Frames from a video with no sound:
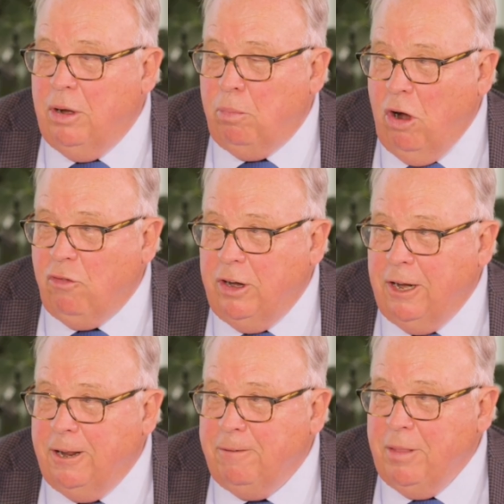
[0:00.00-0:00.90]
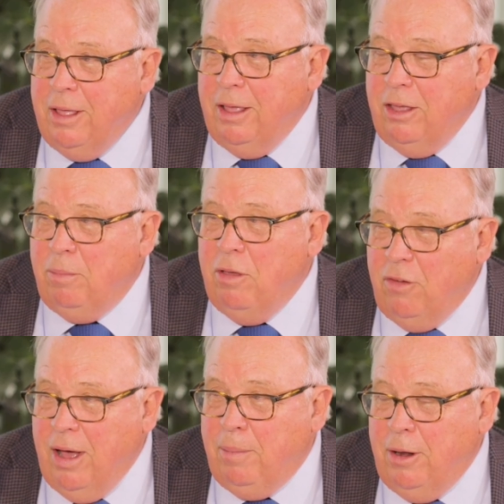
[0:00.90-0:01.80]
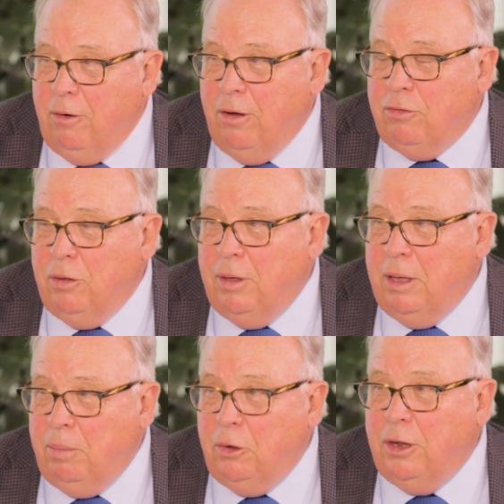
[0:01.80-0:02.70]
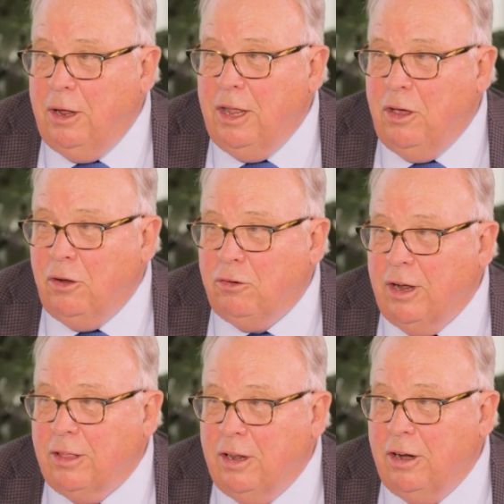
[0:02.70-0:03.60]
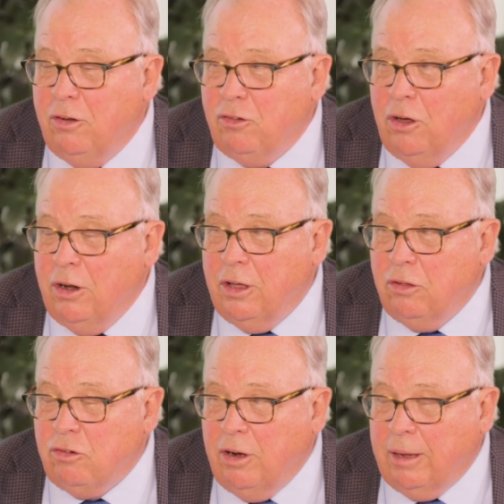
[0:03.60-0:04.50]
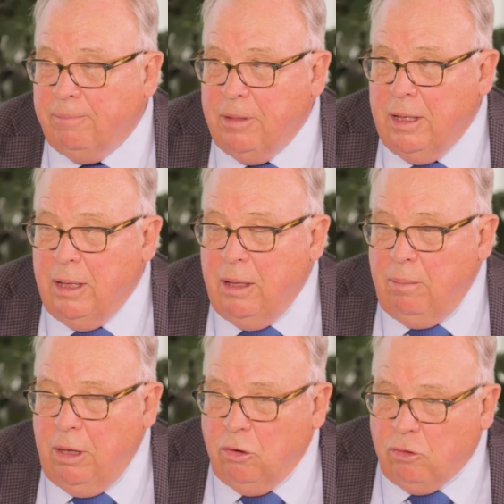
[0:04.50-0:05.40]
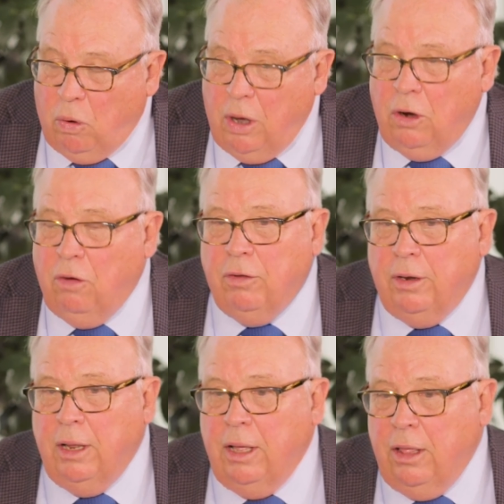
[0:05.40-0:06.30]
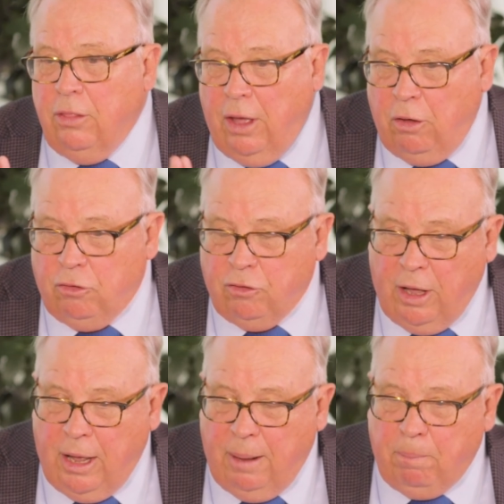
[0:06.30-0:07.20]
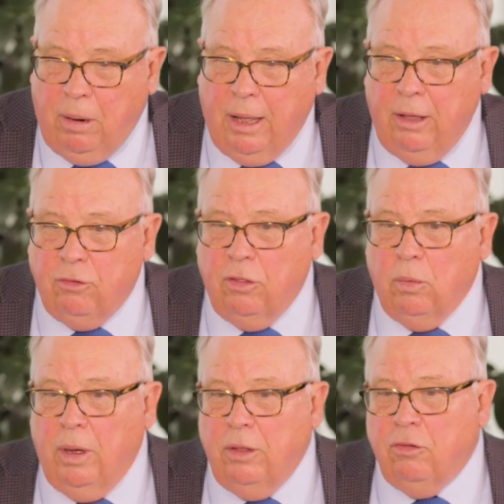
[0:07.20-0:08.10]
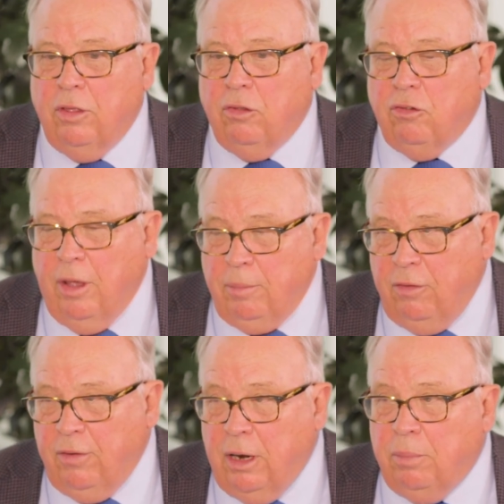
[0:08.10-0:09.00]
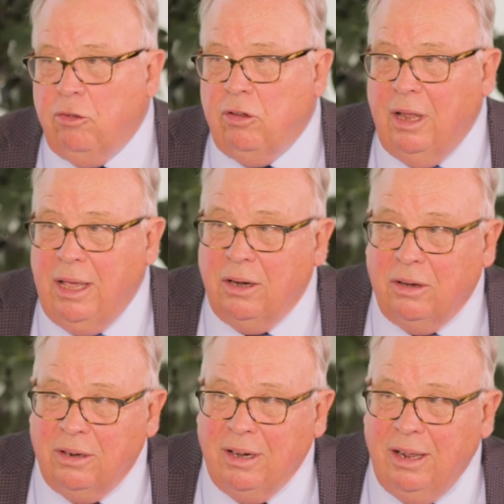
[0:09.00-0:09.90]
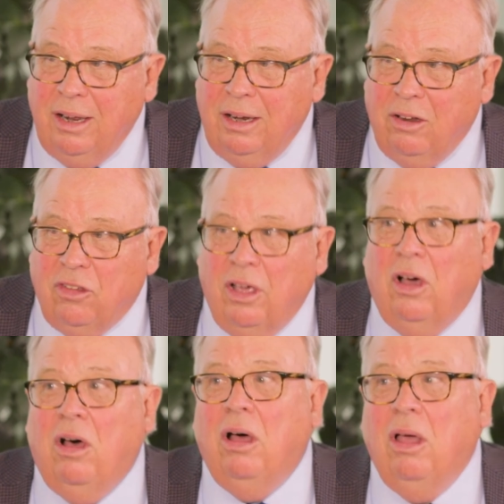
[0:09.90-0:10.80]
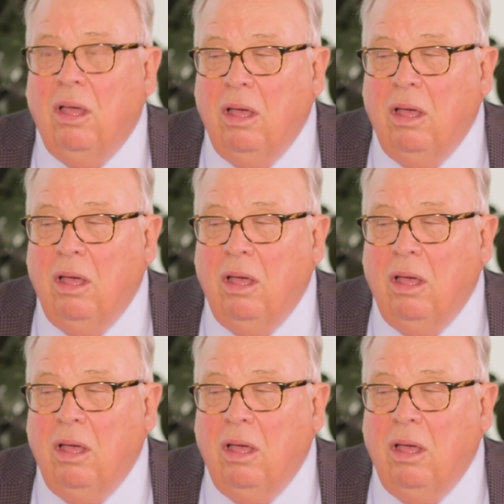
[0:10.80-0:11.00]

bit of profit in it, you'd be far better off doing a build only contract than a design and construct. Because quite often, those start-up players are the ones that some developers lean on to say, oh,